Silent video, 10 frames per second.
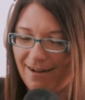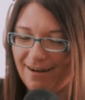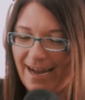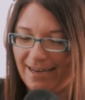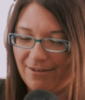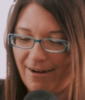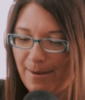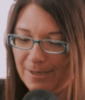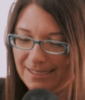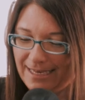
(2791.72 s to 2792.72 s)
All right.
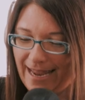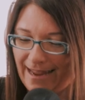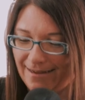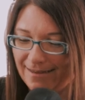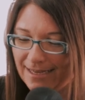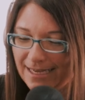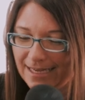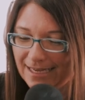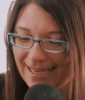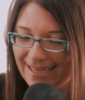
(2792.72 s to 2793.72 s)
Grandma saying.
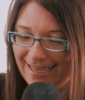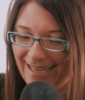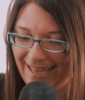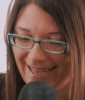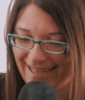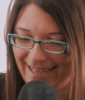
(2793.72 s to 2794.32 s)
Oh, yes.